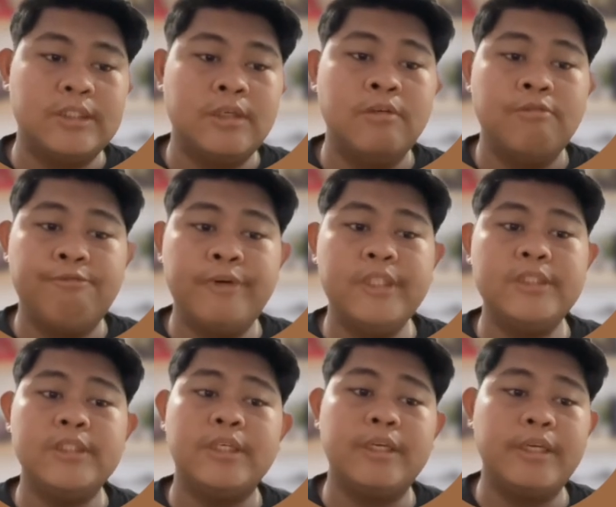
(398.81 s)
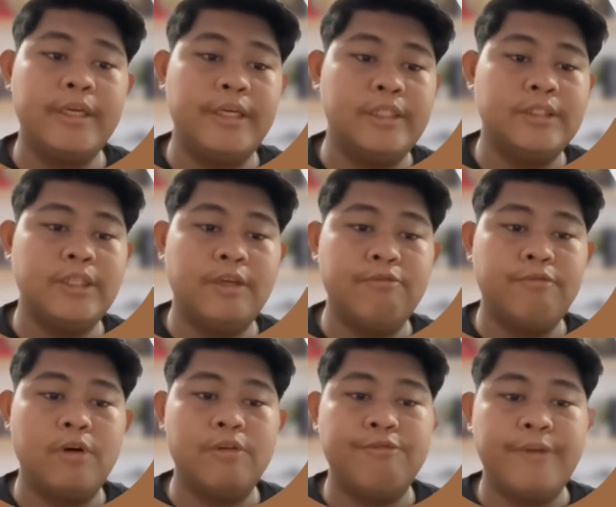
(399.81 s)
First is
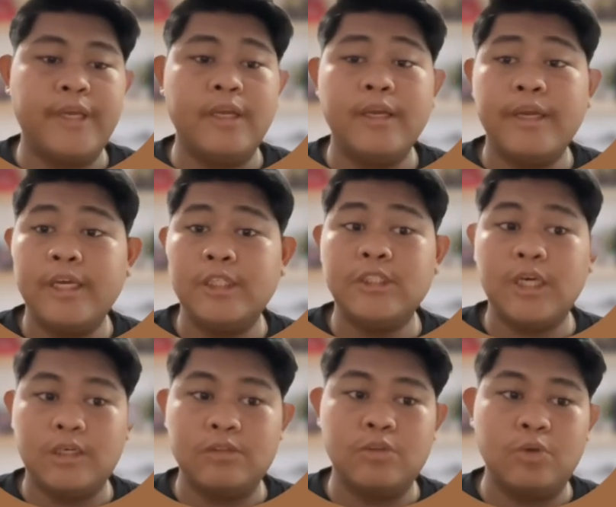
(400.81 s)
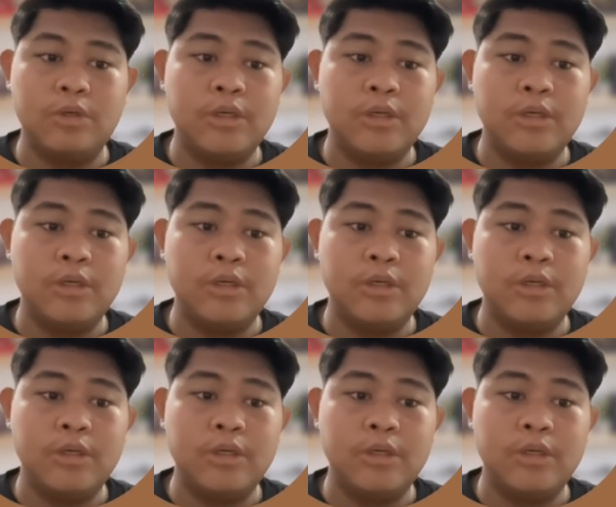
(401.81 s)
involving HR role.